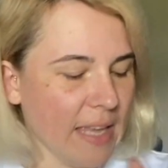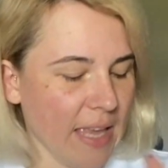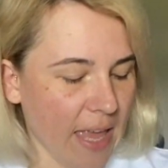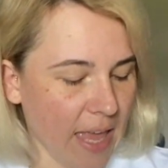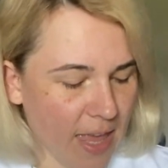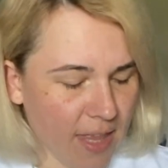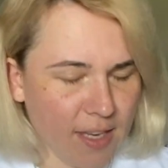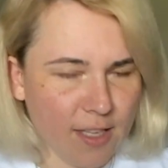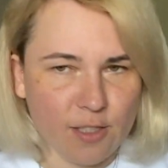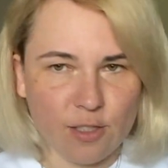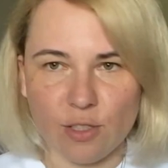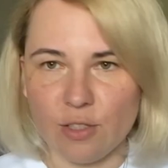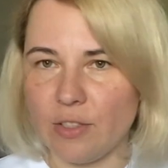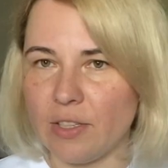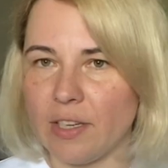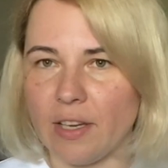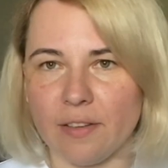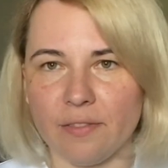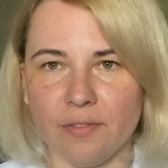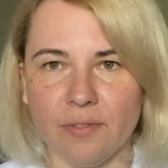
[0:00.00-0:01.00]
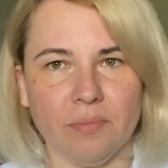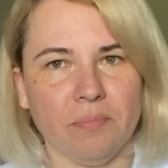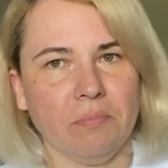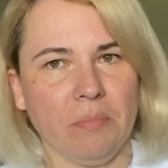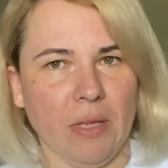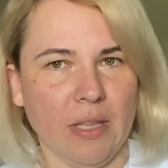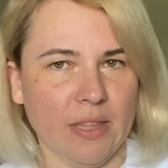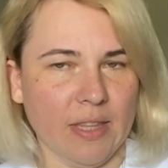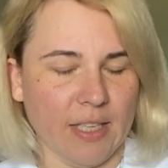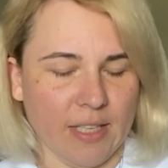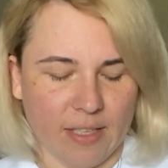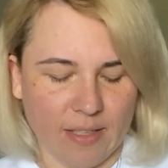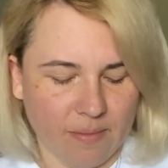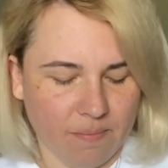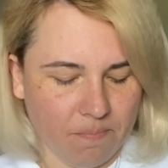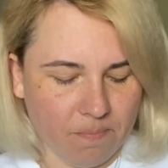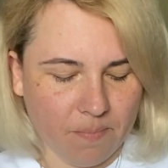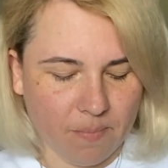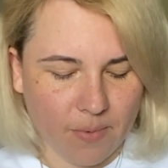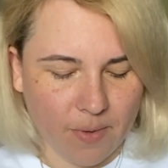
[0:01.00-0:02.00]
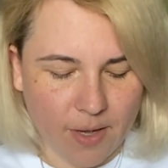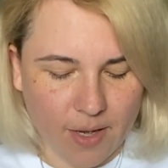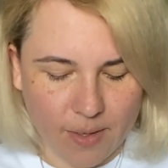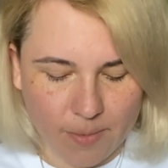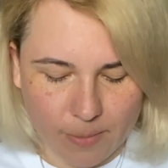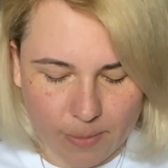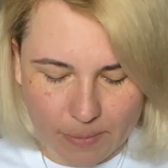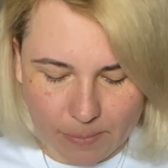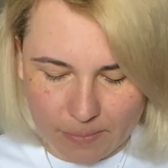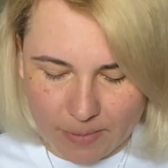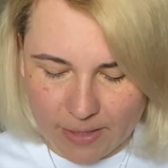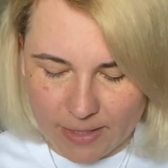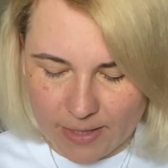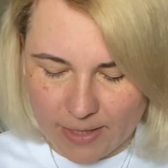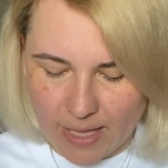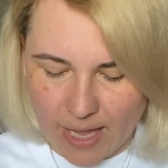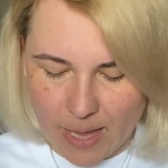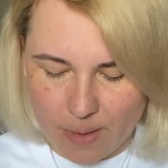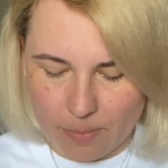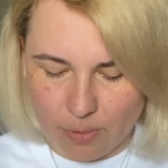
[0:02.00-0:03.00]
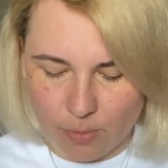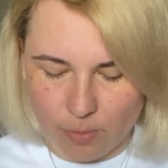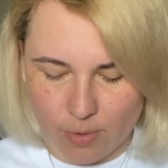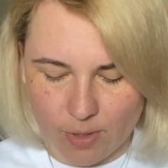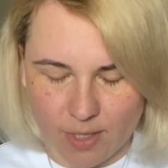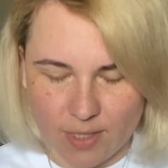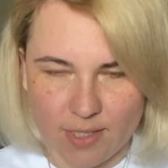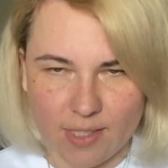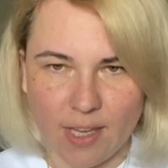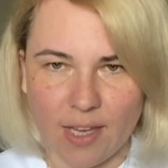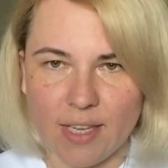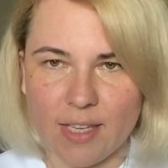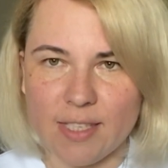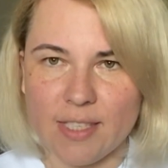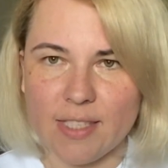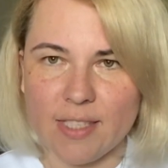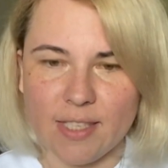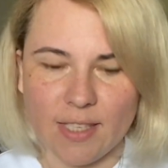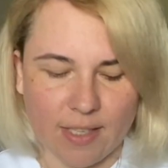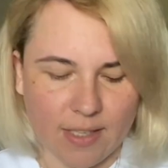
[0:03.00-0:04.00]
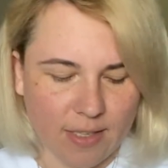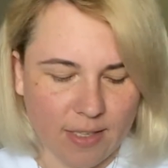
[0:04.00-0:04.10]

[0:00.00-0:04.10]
And it's good enough. I'm completely happy with the size.